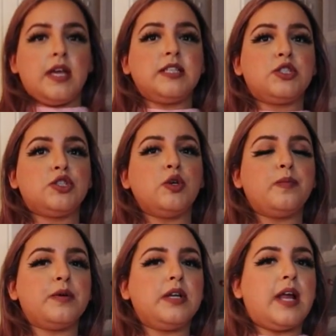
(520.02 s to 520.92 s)
It's
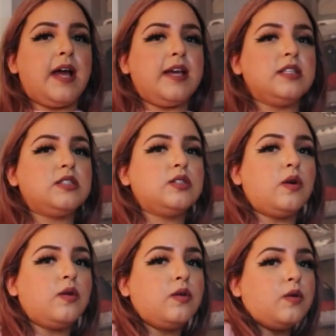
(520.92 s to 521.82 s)
super light,
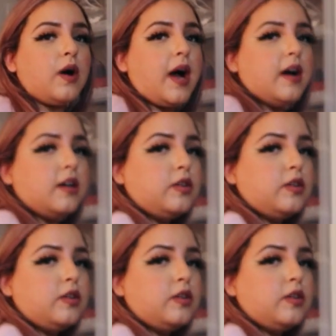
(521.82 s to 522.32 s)
so